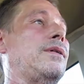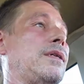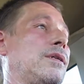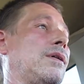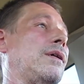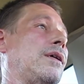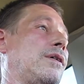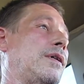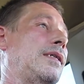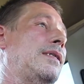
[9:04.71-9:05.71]
is going to
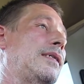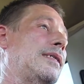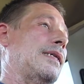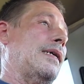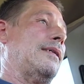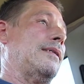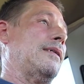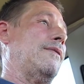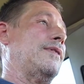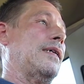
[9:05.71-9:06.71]
increase the sales
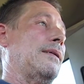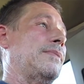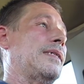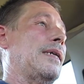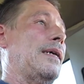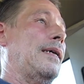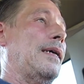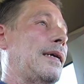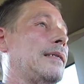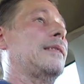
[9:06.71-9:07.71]
of Tom's
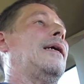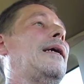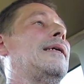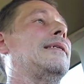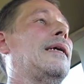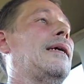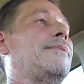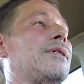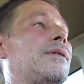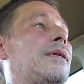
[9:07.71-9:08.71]
Steakhouse and Tom
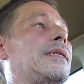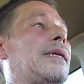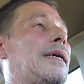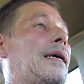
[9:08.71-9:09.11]
is going to say,